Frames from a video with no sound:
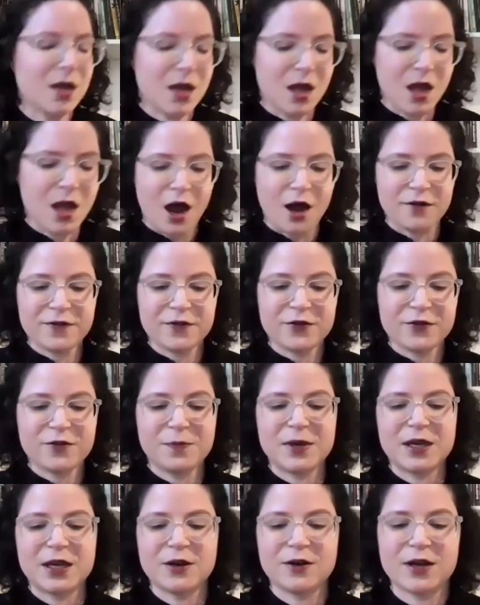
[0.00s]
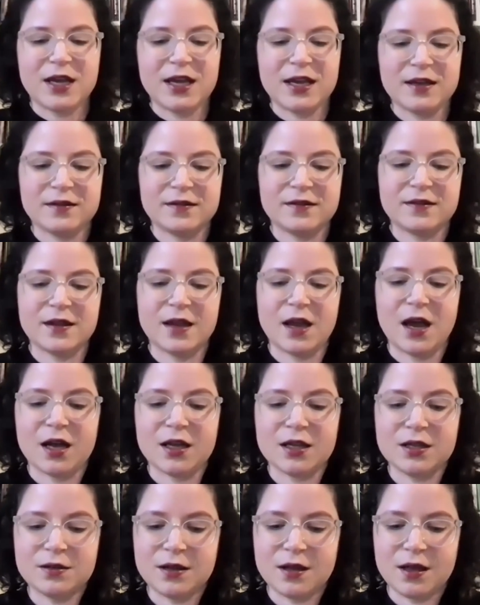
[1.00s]
Our first speaker is
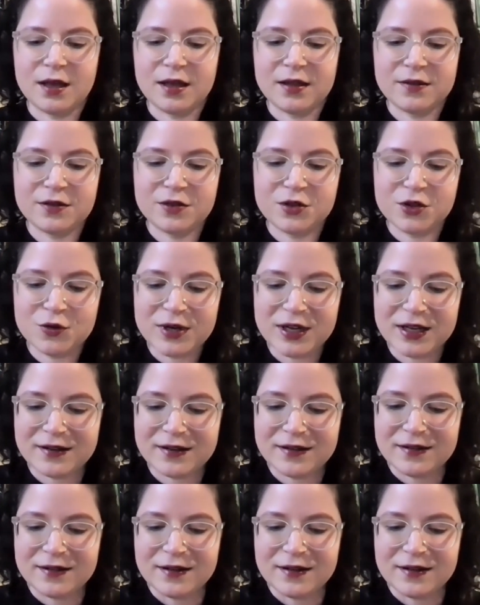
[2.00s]
Judit